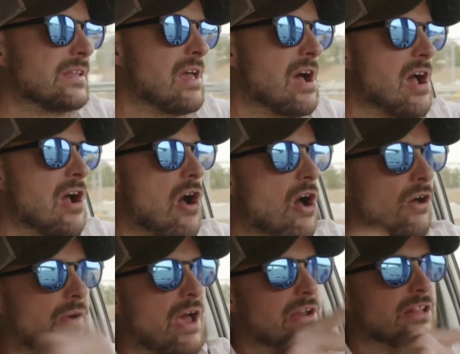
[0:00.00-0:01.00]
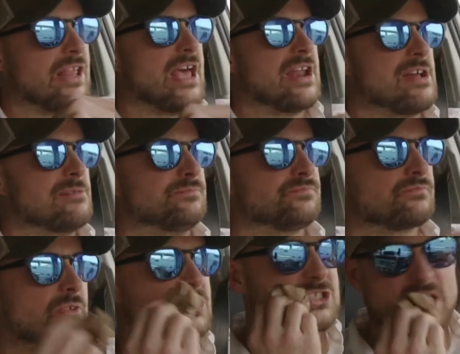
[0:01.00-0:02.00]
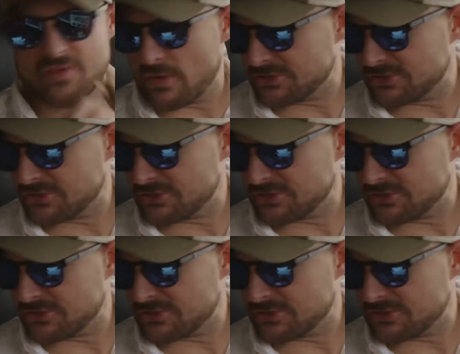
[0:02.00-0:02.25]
all around Atlanta and stuff. I